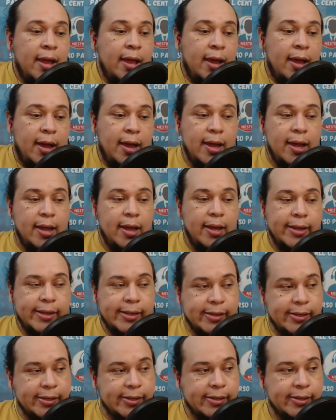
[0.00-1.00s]

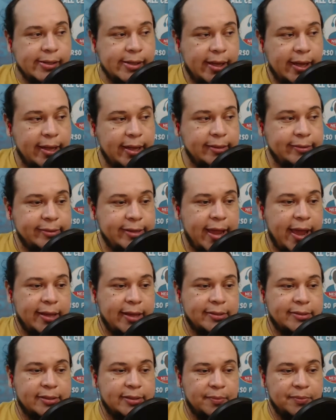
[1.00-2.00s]
And
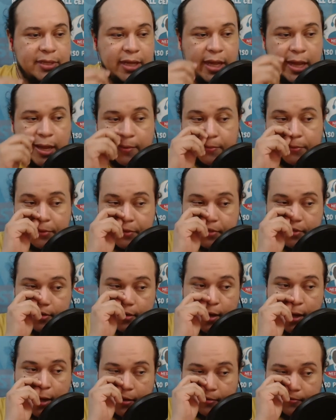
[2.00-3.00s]
yes, sometimes
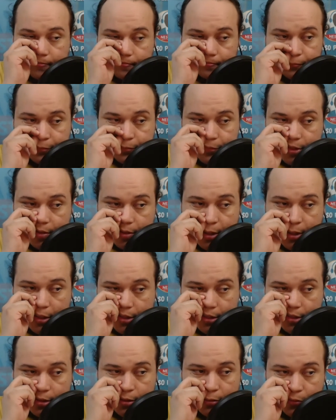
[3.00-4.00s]

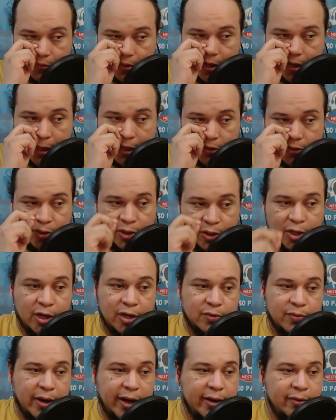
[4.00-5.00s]
we need to
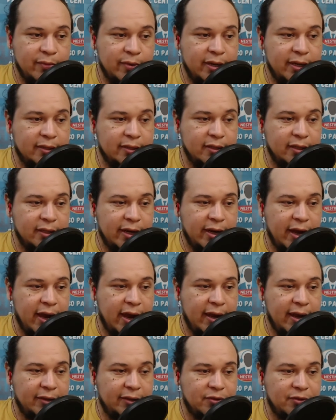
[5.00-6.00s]
learn, right? We need to learn.
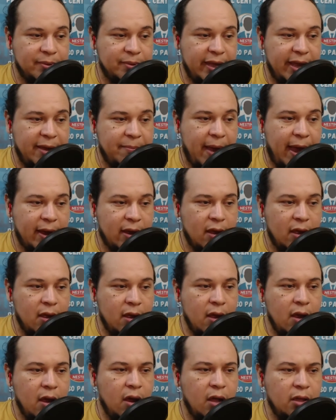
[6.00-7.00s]
And Esther, play back.
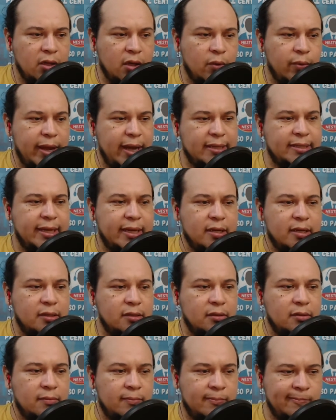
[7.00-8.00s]
Hold on, wait a second.
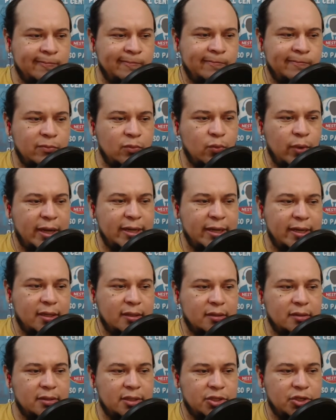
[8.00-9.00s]
Wendell,
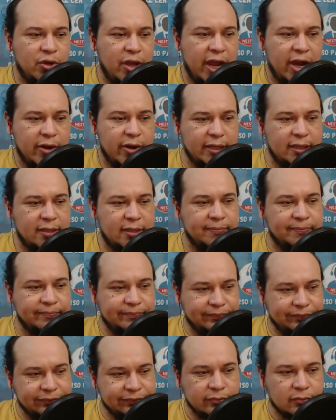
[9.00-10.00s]
did you hear it?
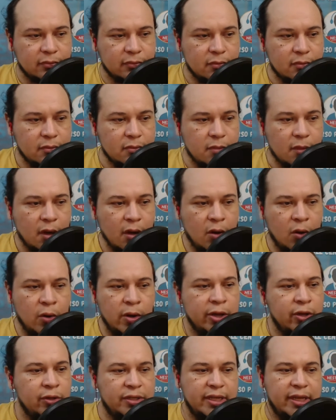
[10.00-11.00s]
Or
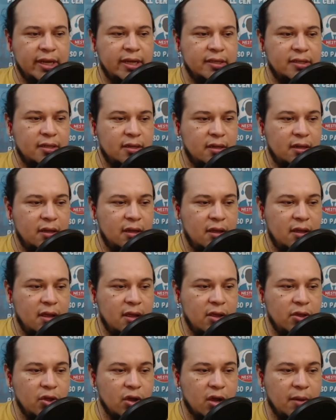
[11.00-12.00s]
you didn't?
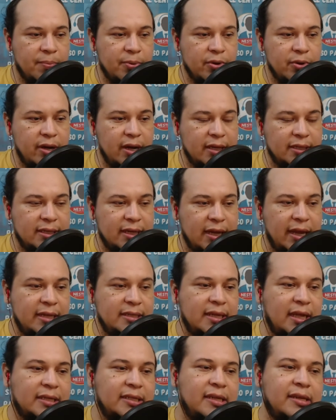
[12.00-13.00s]
Your computer
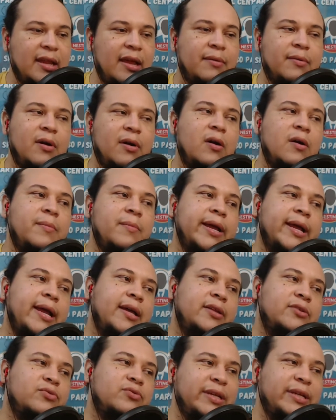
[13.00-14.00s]
is acting up. Oh my
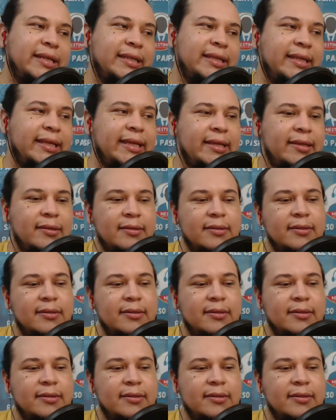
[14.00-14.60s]
God, really?